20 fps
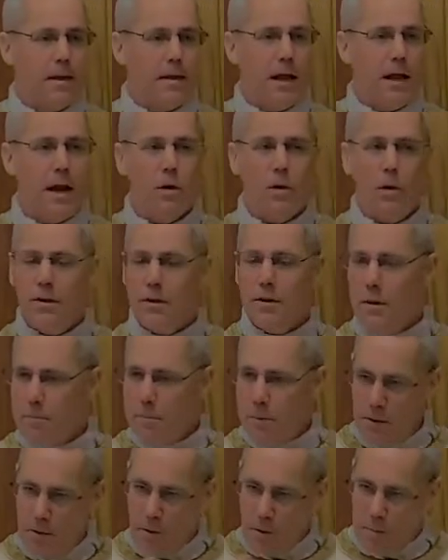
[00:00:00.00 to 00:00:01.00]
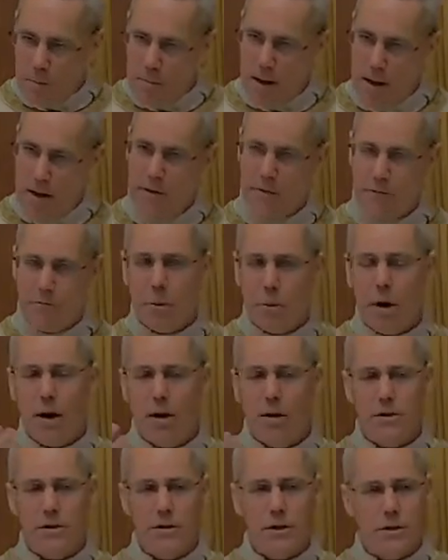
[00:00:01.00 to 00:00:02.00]
Not only in the repetitive
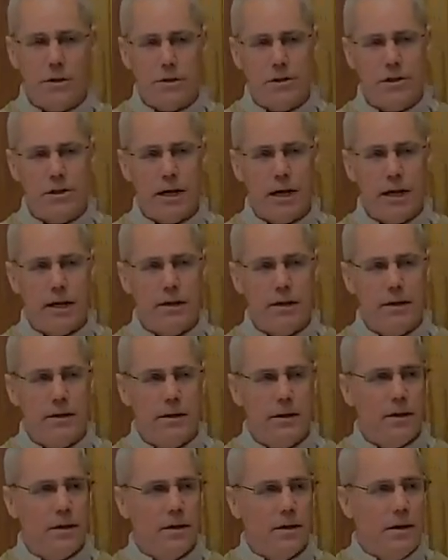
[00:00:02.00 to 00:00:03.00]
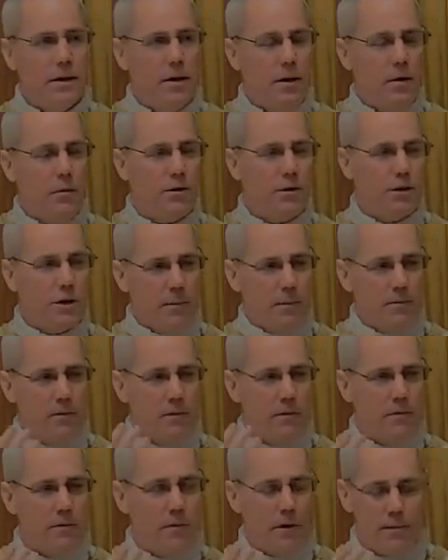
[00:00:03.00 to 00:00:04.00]
prayers that are said, which come
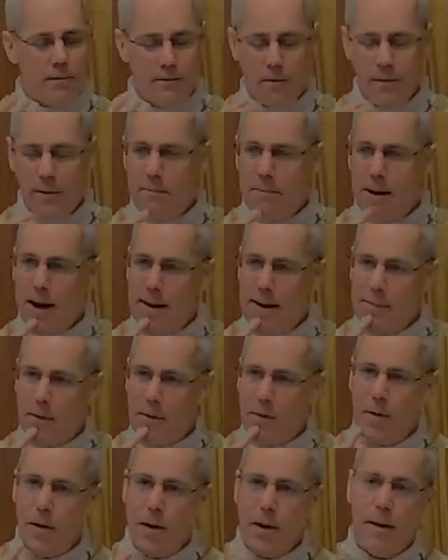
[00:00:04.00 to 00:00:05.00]
from the Bible,